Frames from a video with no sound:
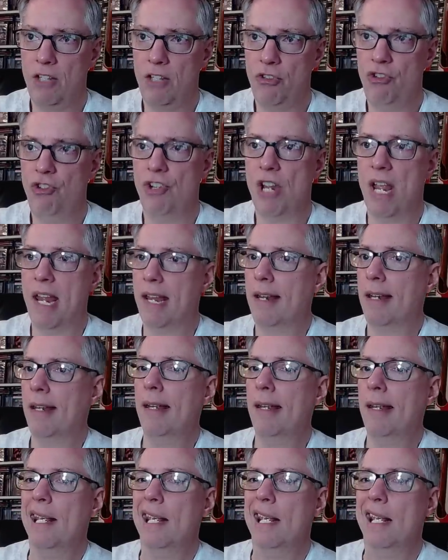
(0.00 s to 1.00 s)
Jake
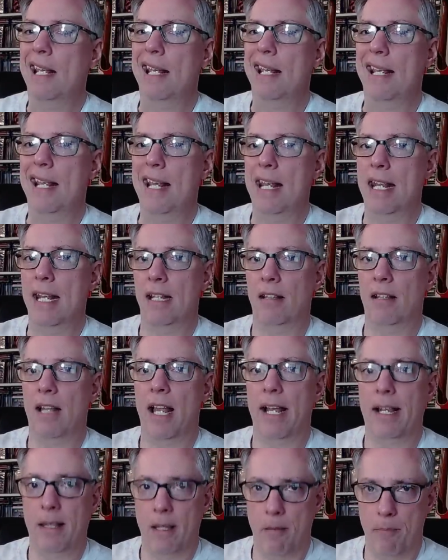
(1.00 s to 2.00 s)
in
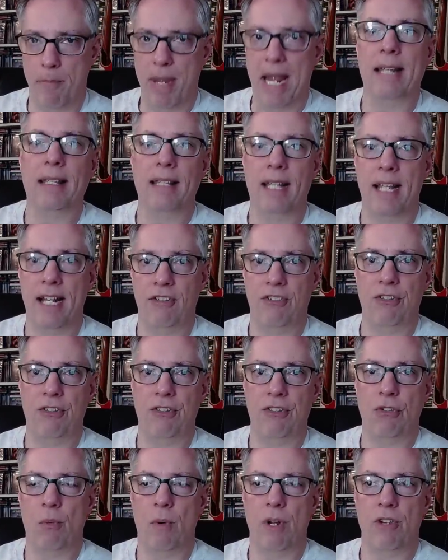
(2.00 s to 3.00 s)
like the Badlands
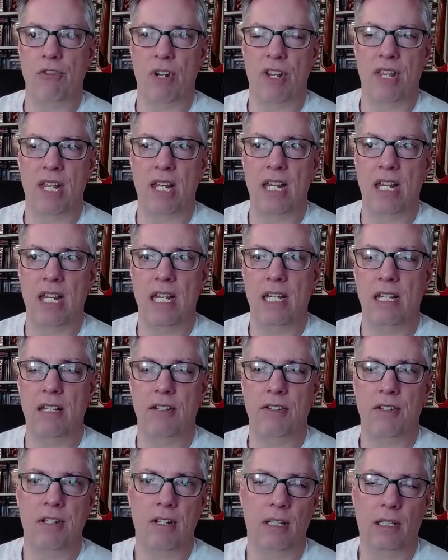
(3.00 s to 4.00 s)
situation. I think
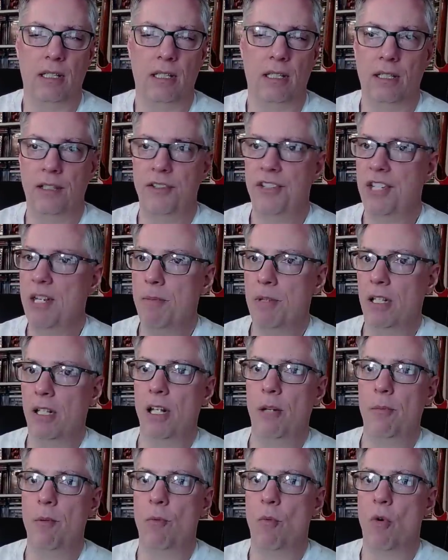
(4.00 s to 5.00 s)
he's a, seems a
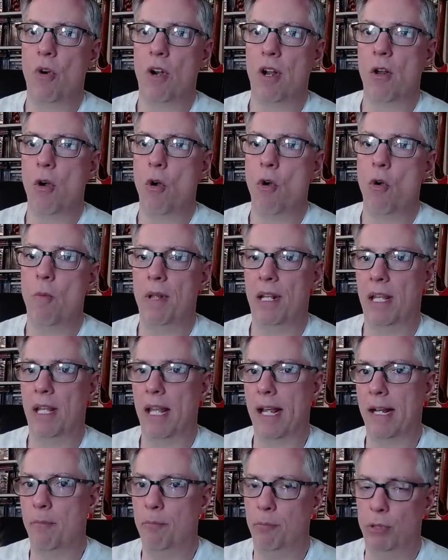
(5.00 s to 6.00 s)
little bit more at home in
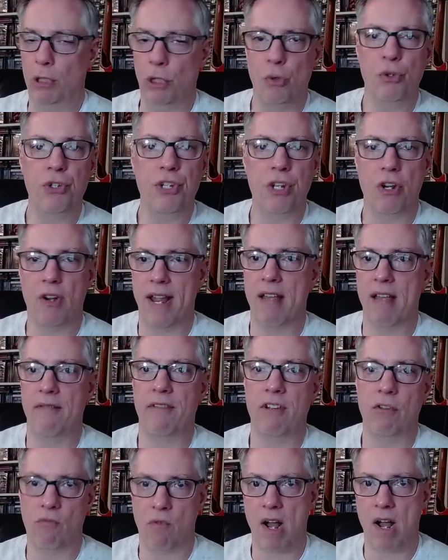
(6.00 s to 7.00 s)
like bluesier
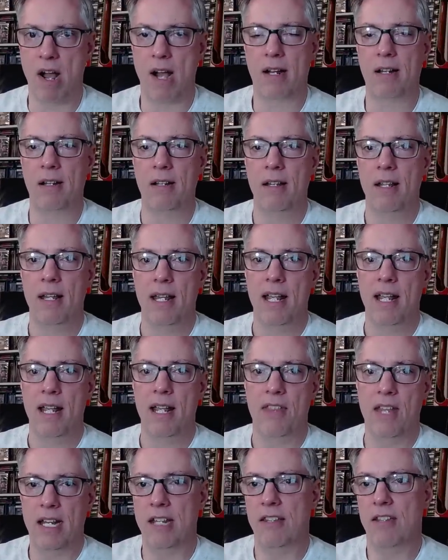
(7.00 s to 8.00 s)
heavy rock
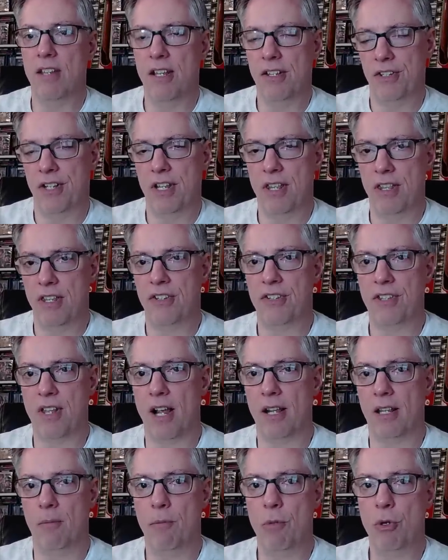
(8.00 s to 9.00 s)
than he does in this
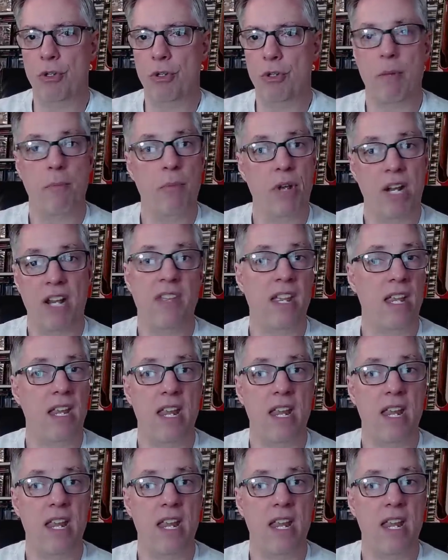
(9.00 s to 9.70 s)
style of music, but I think